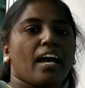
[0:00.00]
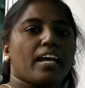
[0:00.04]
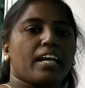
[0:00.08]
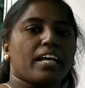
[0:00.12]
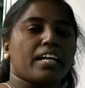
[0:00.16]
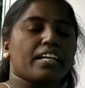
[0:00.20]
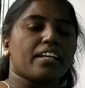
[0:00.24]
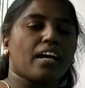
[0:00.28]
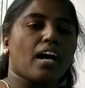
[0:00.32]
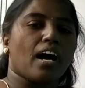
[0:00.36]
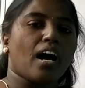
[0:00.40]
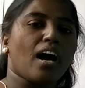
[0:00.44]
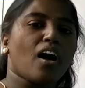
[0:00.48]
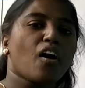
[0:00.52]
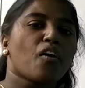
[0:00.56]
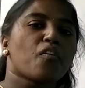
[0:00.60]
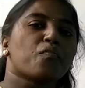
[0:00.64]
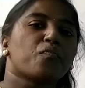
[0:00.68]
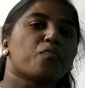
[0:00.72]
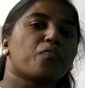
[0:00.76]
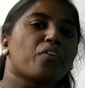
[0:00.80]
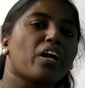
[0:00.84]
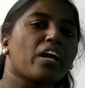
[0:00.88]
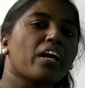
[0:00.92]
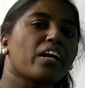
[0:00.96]
in a
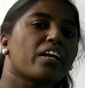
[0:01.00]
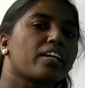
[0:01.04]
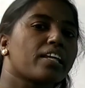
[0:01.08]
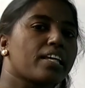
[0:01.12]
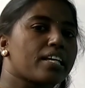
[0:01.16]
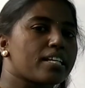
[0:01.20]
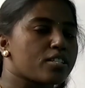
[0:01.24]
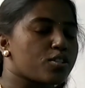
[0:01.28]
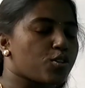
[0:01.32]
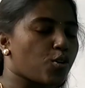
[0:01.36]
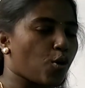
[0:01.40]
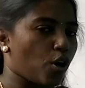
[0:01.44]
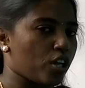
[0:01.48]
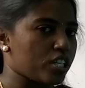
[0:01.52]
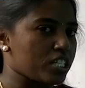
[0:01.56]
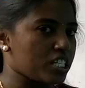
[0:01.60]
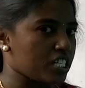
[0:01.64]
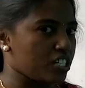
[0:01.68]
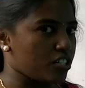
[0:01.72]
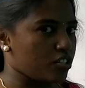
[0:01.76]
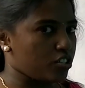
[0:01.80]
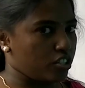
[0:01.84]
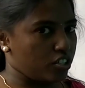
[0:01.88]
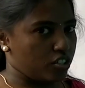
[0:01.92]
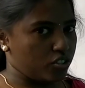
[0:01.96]
various
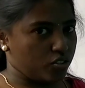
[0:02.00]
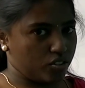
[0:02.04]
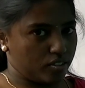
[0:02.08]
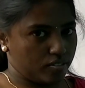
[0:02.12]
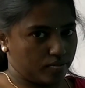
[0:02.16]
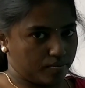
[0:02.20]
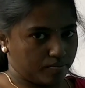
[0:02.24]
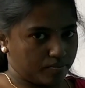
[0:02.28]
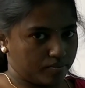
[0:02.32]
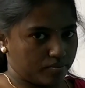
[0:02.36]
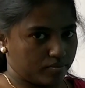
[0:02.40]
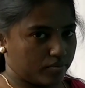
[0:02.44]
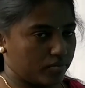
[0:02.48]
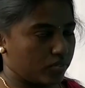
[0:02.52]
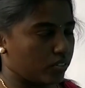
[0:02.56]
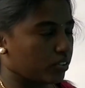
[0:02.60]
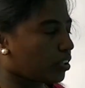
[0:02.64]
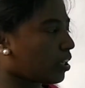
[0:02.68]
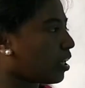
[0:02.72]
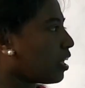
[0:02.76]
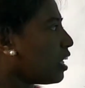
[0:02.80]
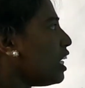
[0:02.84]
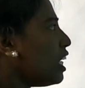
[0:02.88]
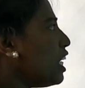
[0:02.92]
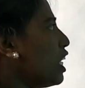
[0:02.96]
concentration.
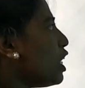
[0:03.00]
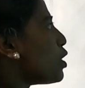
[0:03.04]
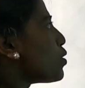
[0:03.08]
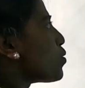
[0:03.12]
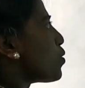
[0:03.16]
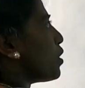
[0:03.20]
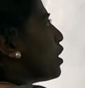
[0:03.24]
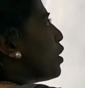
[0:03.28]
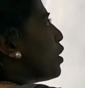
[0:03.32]
Okay, so